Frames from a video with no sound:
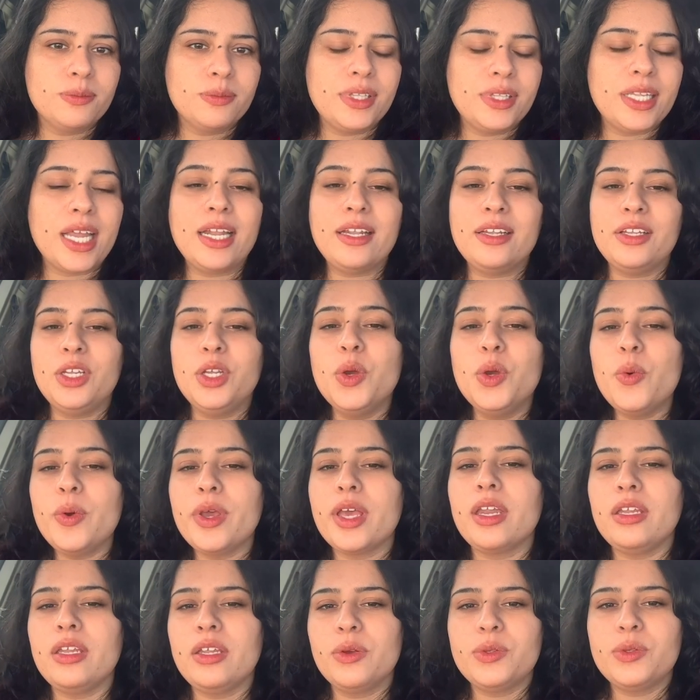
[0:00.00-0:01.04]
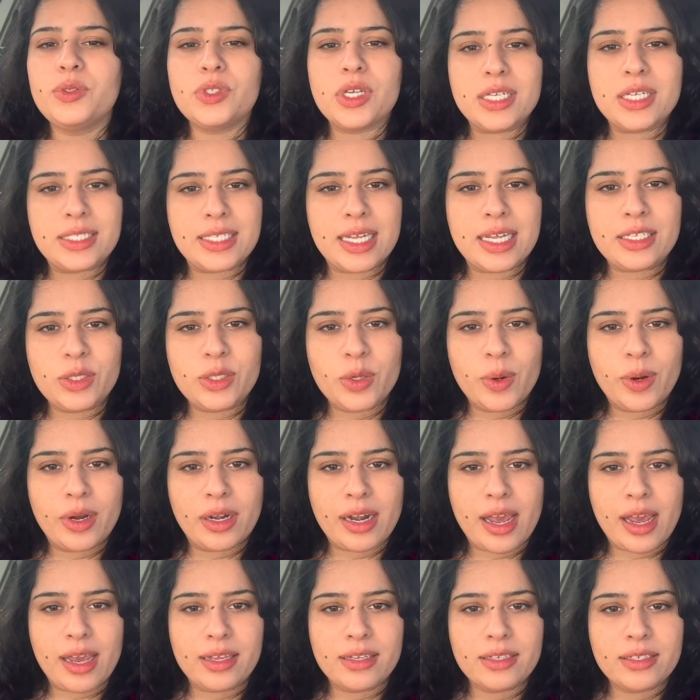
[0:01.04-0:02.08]
that you can use to assess your
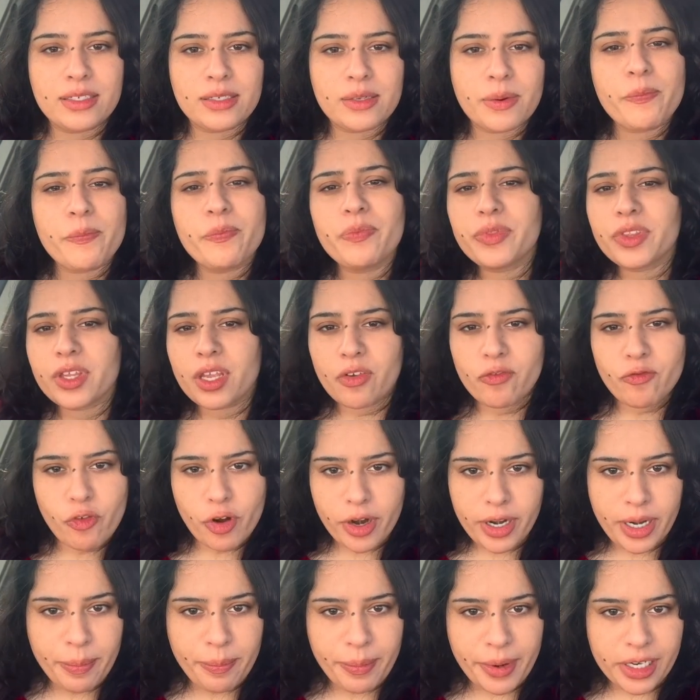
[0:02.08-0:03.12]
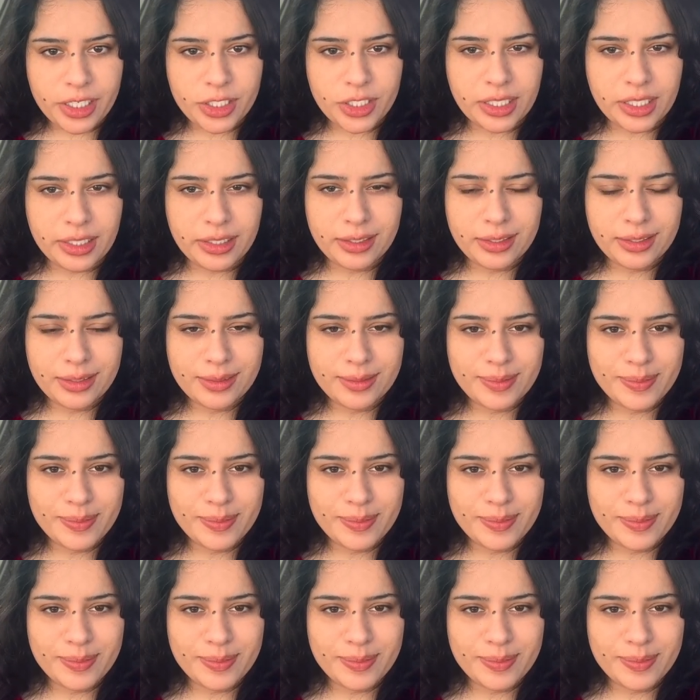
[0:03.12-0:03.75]
clients for depression.